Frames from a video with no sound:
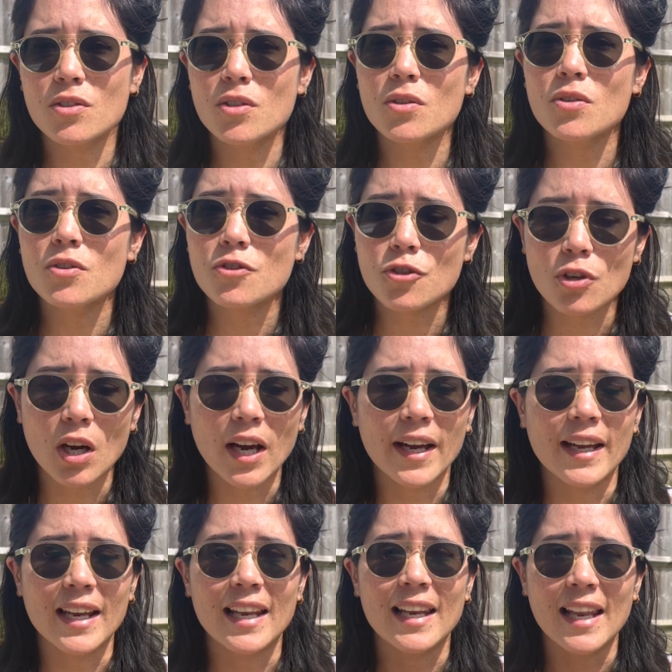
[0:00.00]
do try
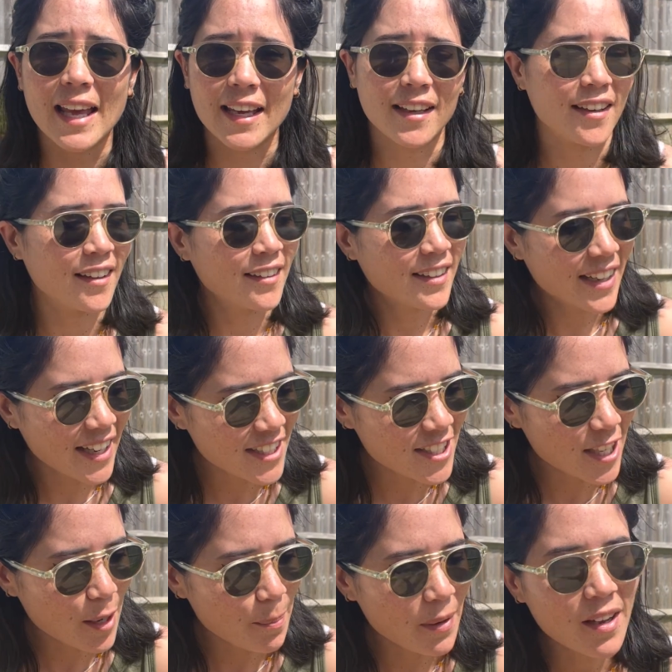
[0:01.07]
and layer, hey
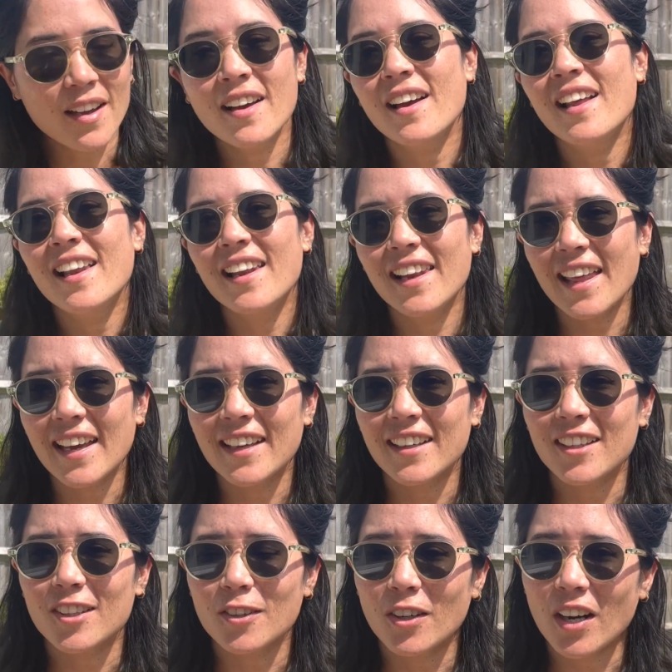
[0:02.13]
Shep, layer
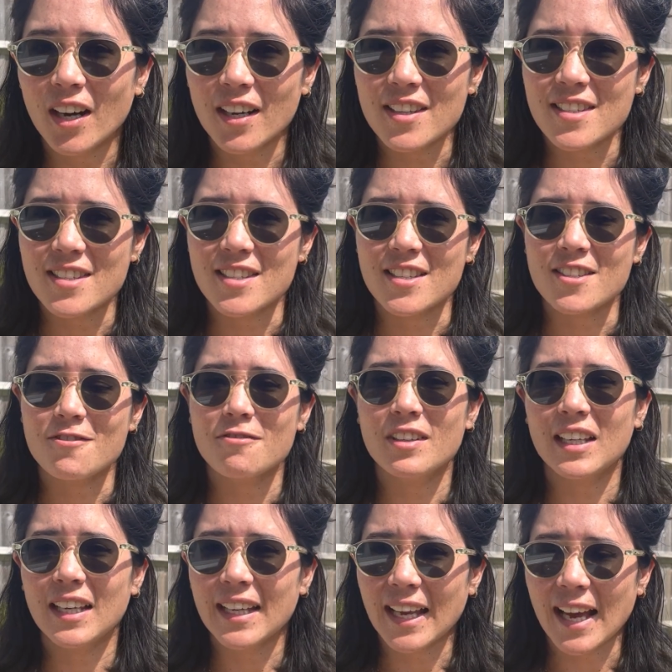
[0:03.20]
your answers
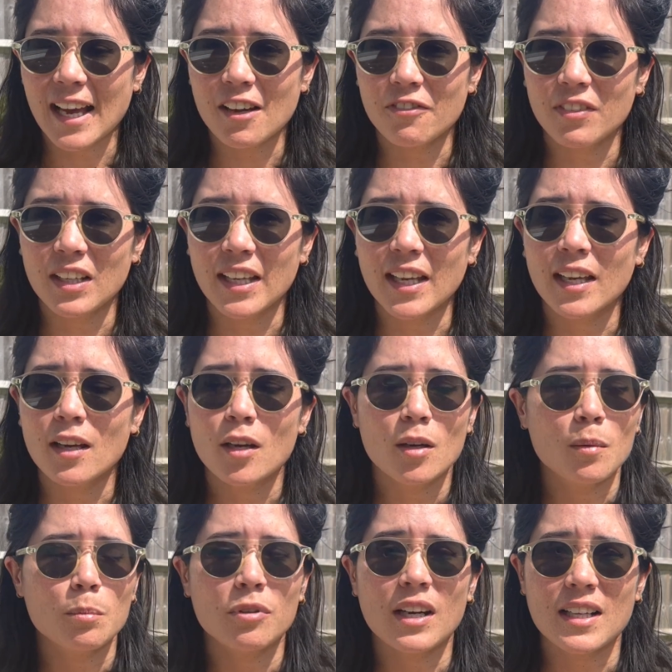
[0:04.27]
really carefully.
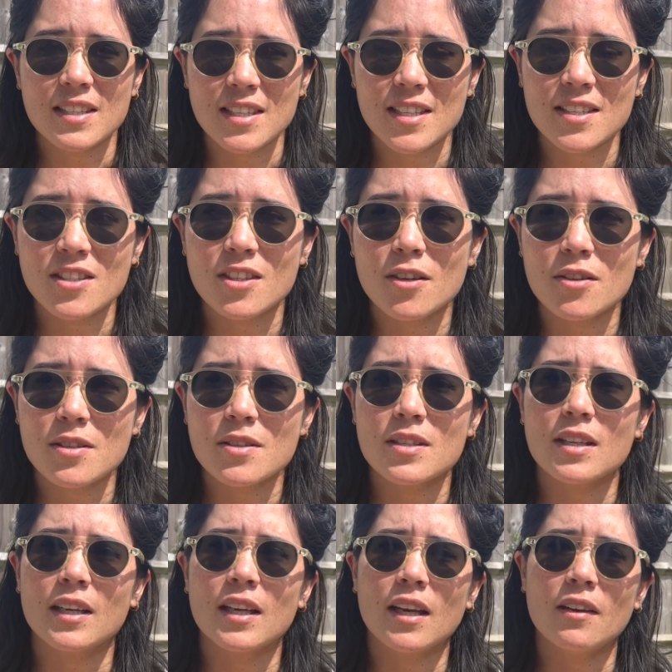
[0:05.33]
Practice those
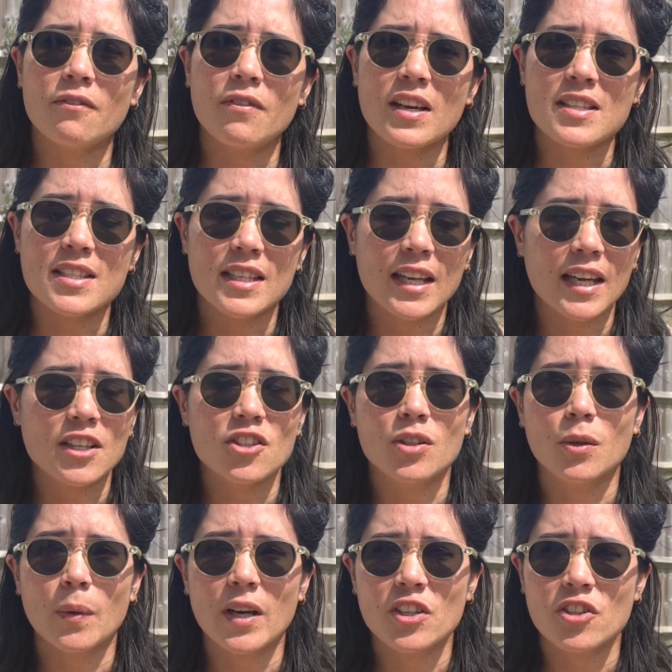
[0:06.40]
investigation
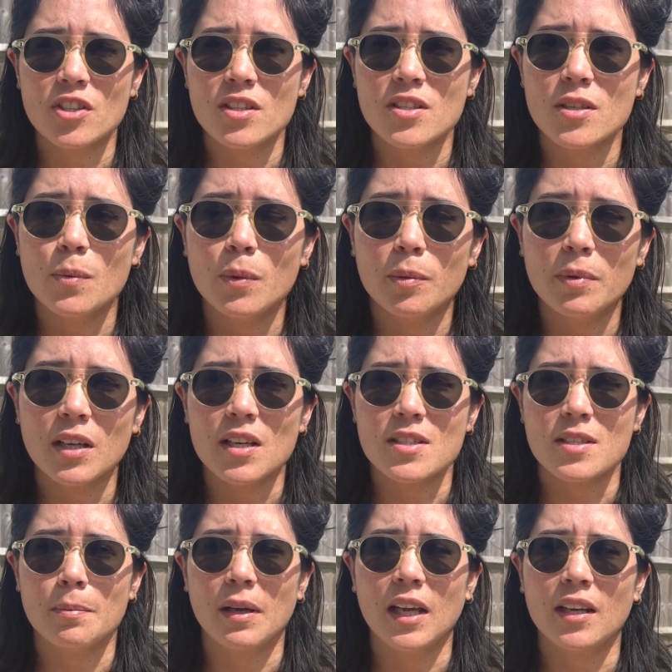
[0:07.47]
questions. You will be asked
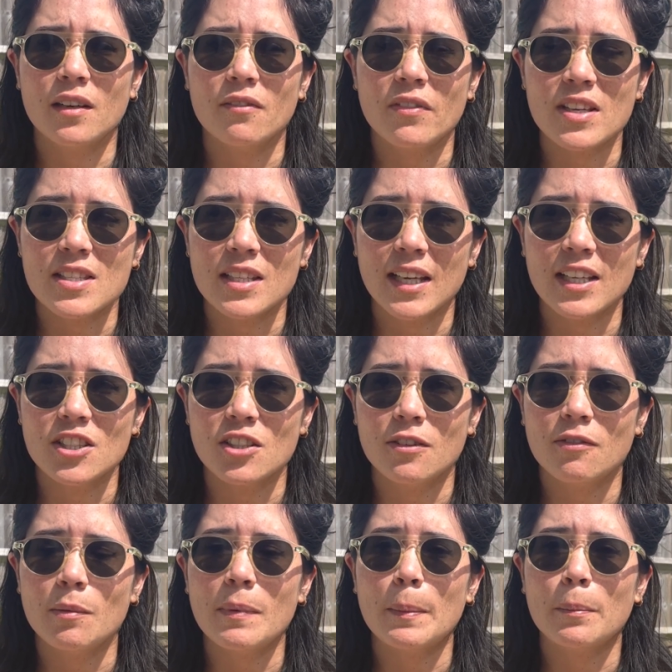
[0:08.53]
to plan an investigation.
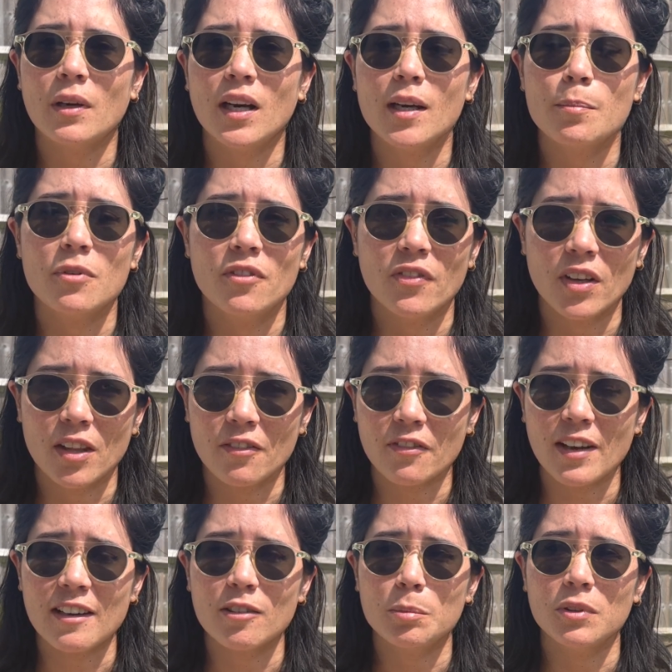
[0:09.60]
Remember, I prefer the
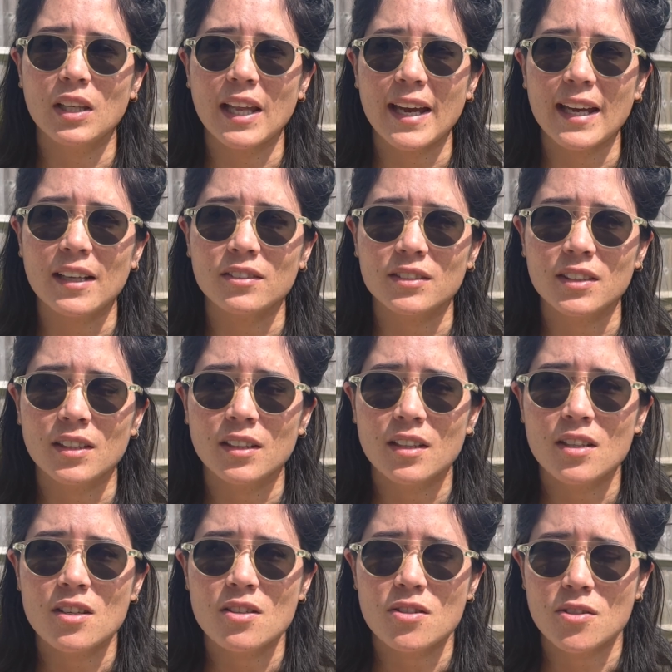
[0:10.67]
variable layout.
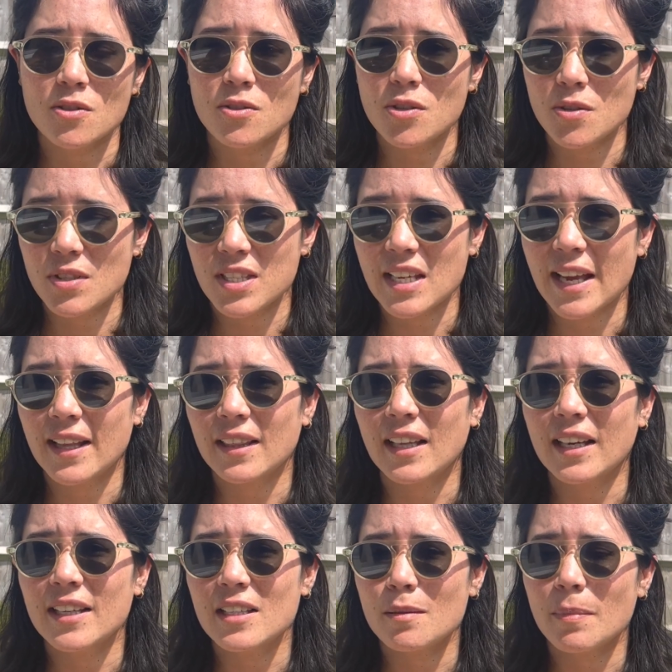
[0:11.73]
So do state
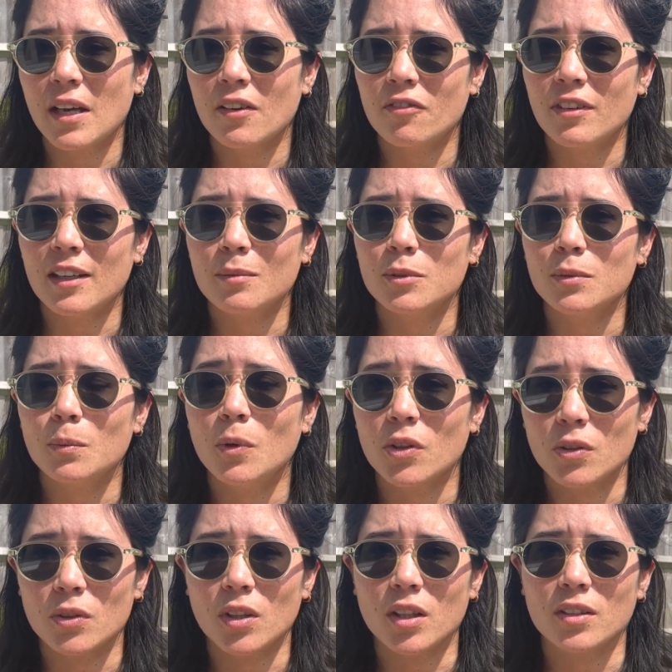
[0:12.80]
that independent variable, what
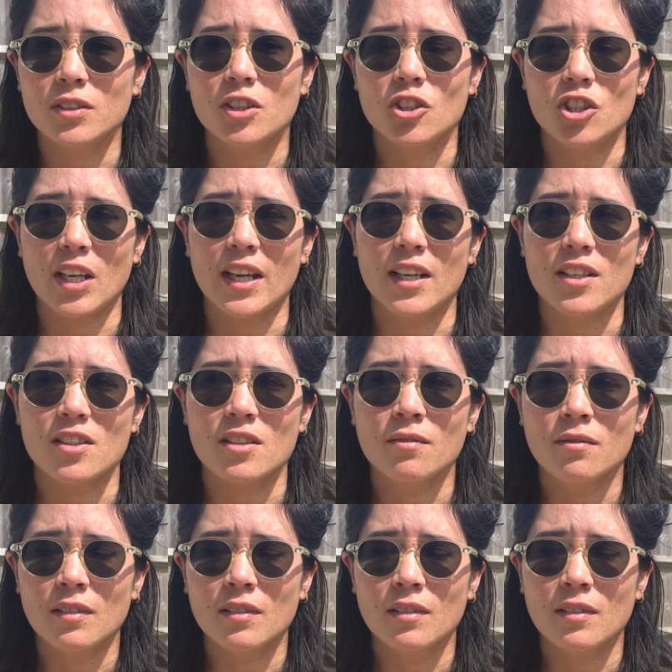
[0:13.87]
you're going to change.